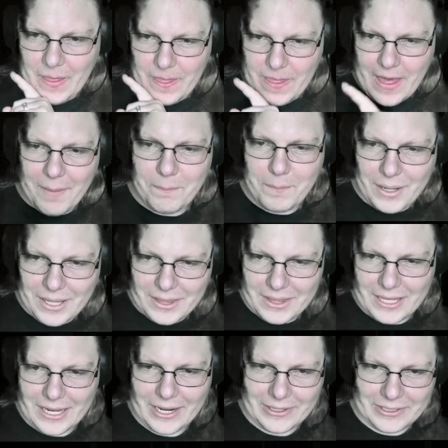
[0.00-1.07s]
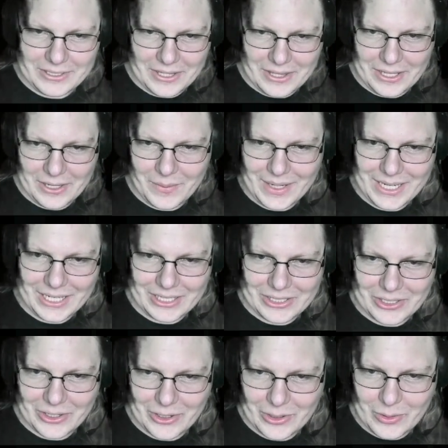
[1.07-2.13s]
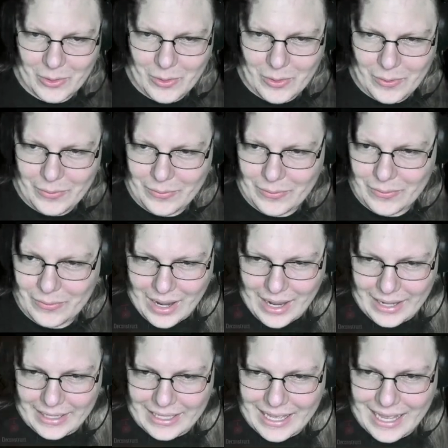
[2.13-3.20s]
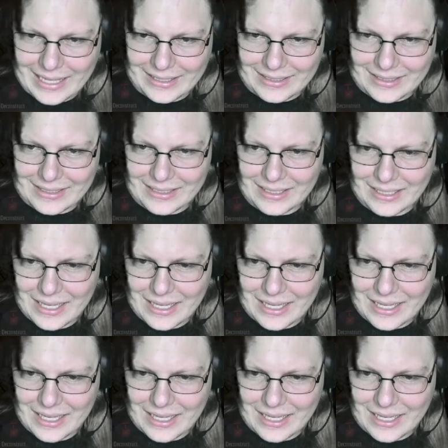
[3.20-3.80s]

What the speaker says: that button there is the thing we need to turn off. I guess